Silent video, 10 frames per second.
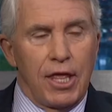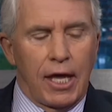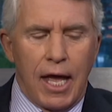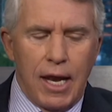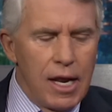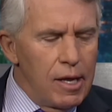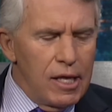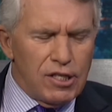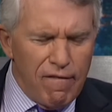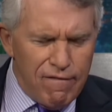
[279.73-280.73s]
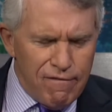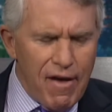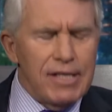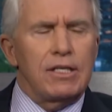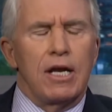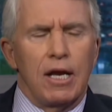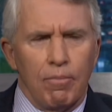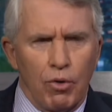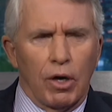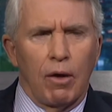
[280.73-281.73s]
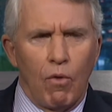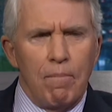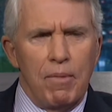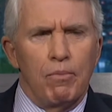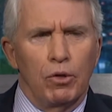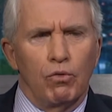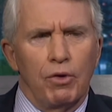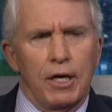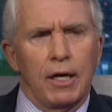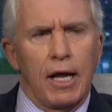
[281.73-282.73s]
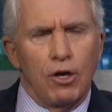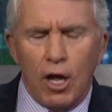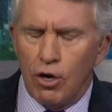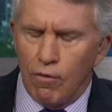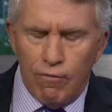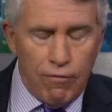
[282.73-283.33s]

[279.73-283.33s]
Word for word: think, and, and, it's a fascinating book. I want people to read it. And, and you're